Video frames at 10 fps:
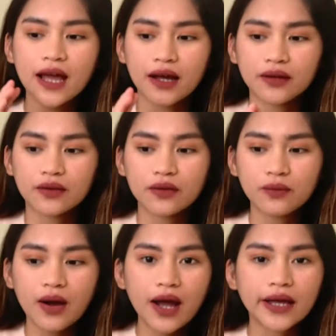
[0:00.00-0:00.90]
Another
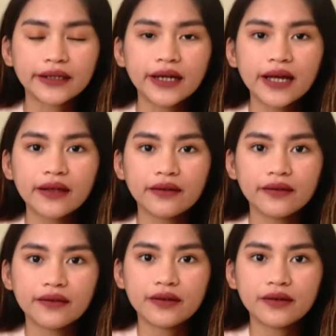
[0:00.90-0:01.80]
one,
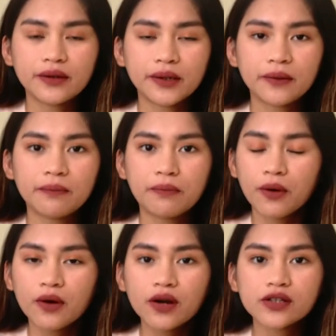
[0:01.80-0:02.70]
the
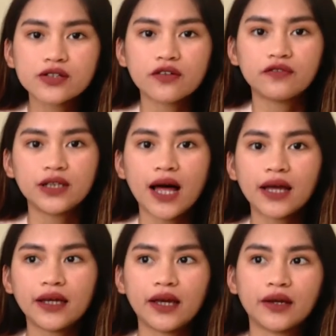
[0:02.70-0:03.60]
birds are
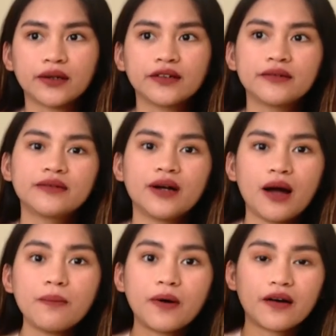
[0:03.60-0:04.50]
flying
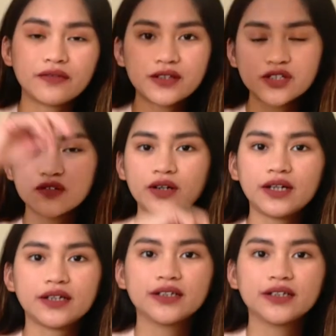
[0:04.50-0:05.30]
above the tree.